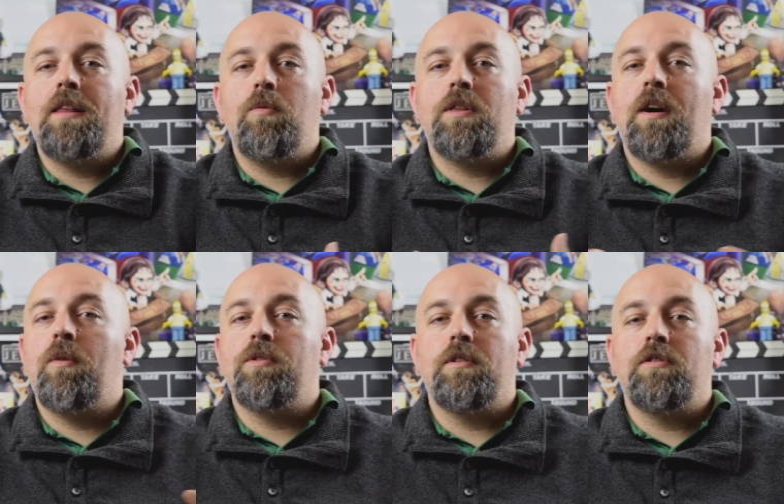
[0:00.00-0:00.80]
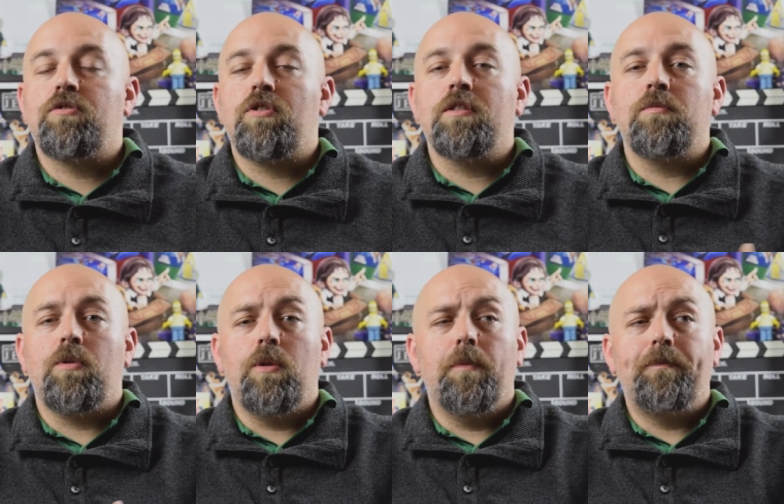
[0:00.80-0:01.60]
that we thought was
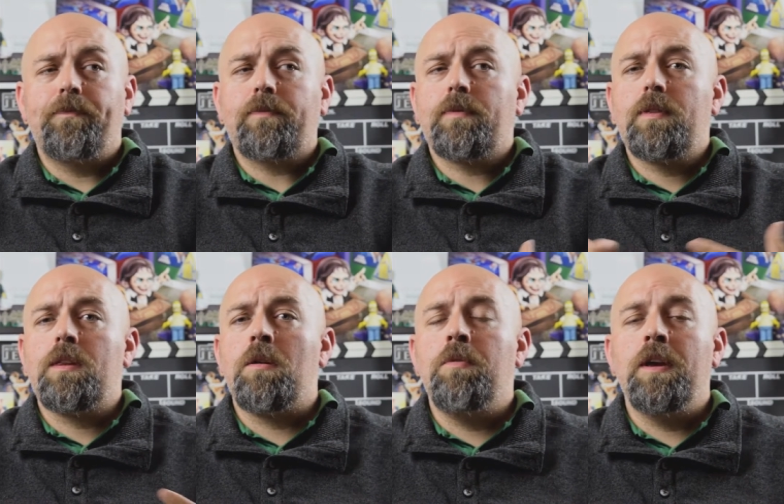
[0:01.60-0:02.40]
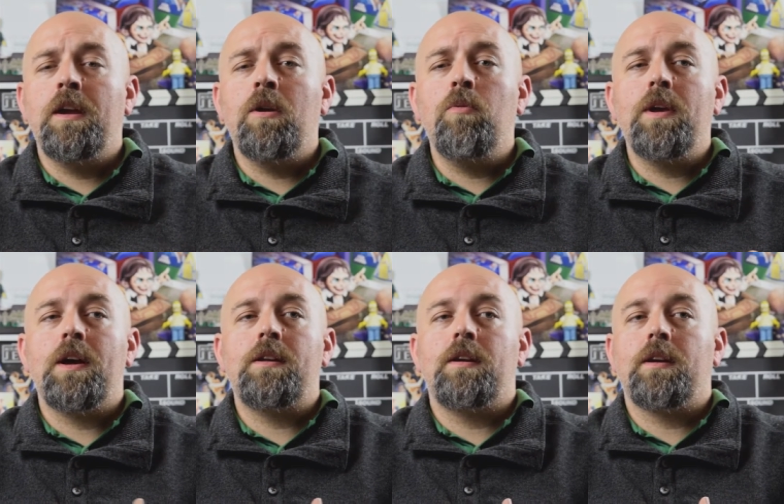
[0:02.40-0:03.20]
indestructible, but here we
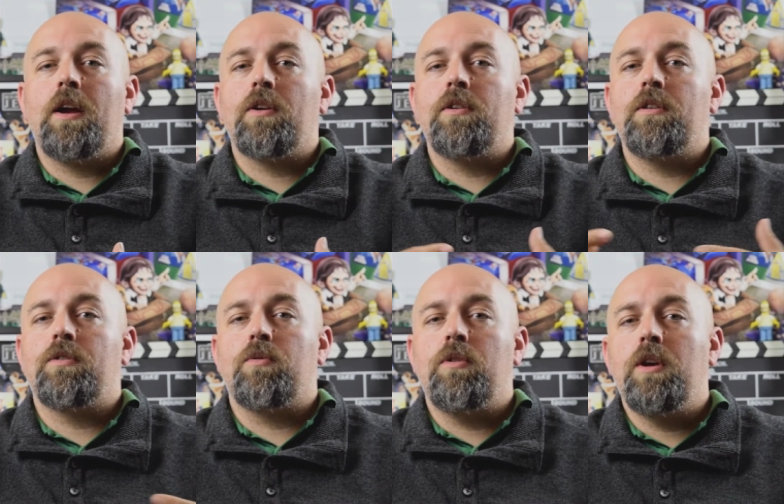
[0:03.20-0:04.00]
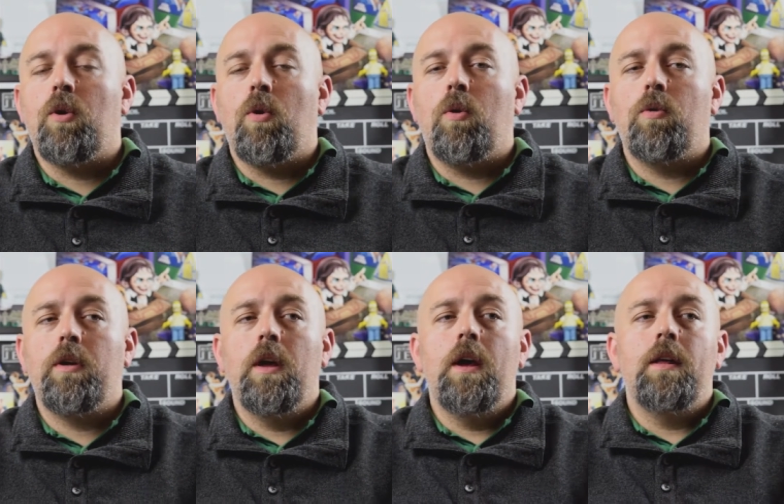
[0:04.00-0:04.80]
got a character that's really old,
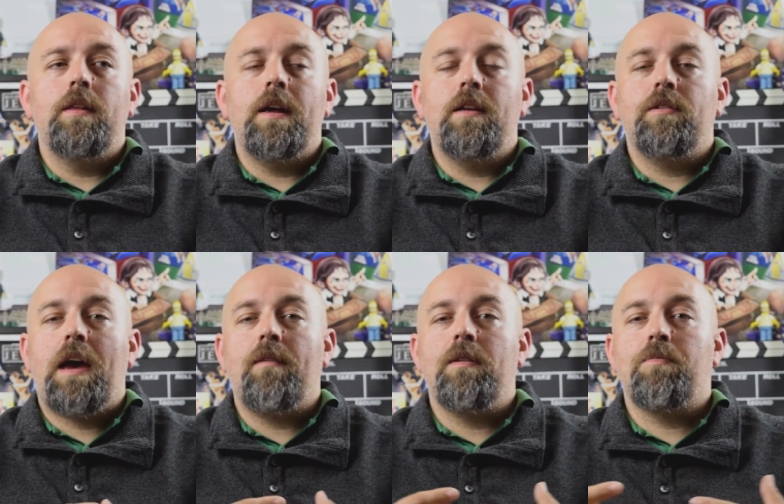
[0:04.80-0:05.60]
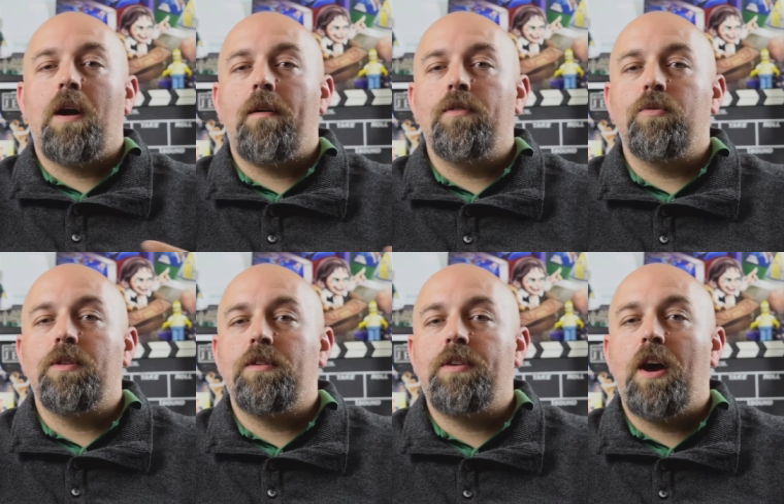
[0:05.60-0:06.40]
that is having problems
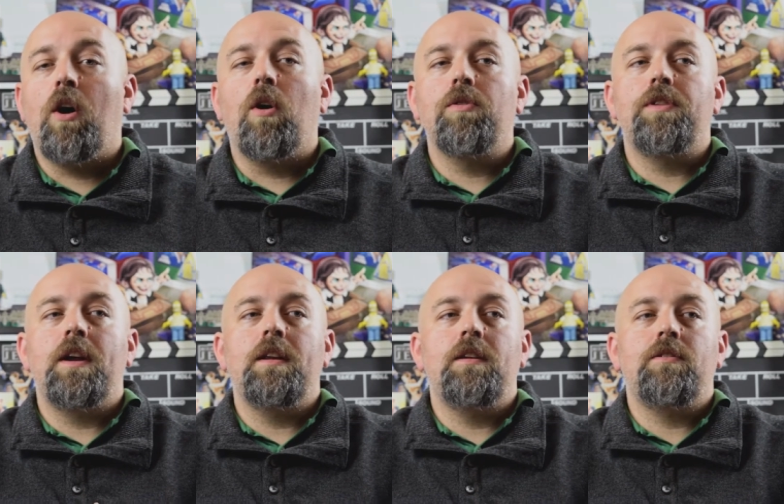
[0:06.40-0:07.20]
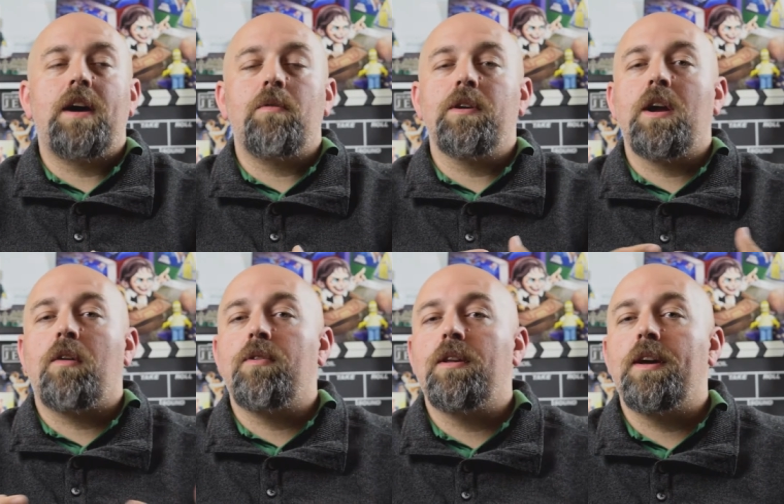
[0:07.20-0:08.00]
with his health, that is not
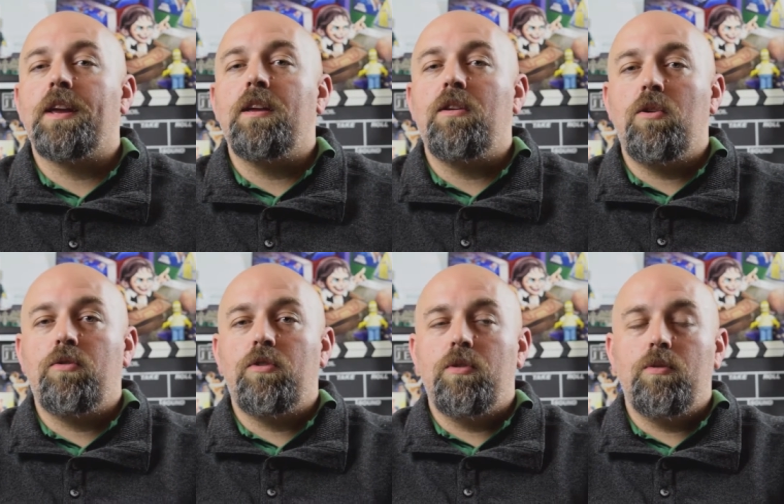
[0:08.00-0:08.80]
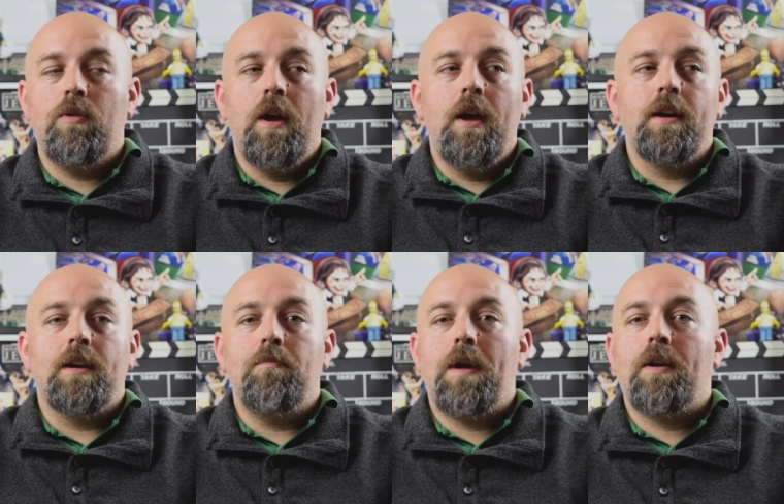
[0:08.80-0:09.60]
recovering like he used to,
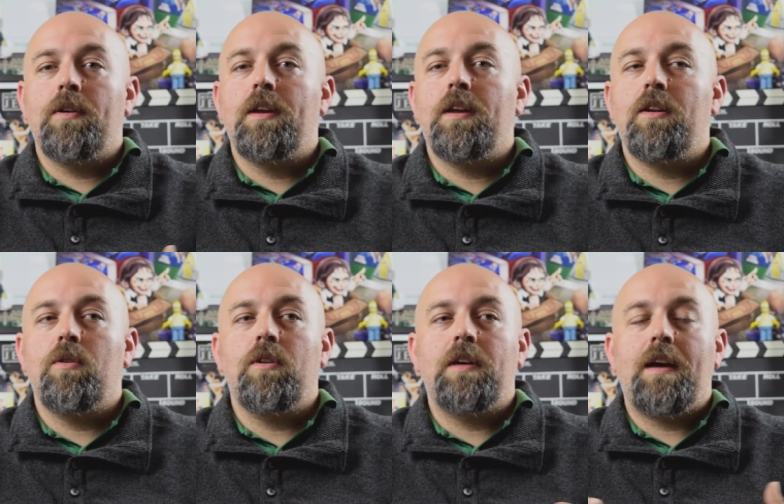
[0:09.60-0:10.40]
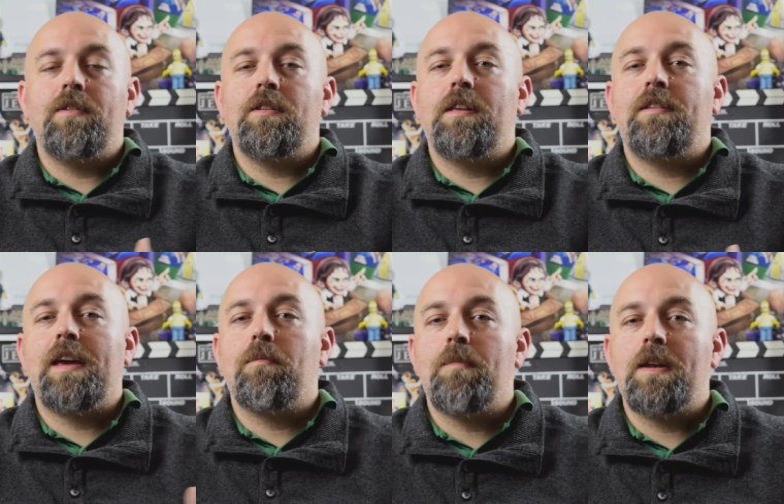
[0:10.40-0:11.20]
can barely, you know, he's having to
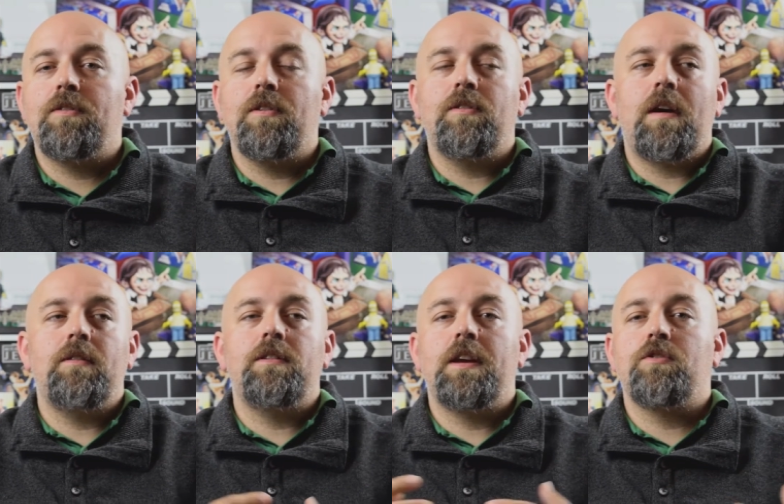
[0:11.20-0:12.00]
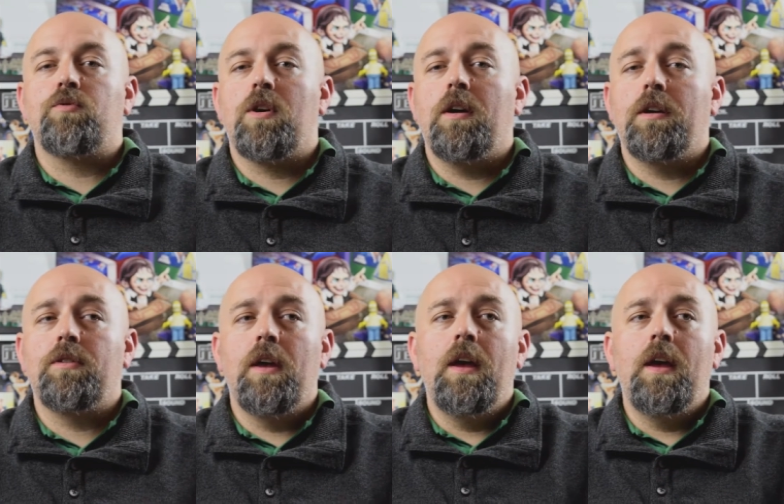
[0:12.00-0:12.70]
take medicines, having to take drugs,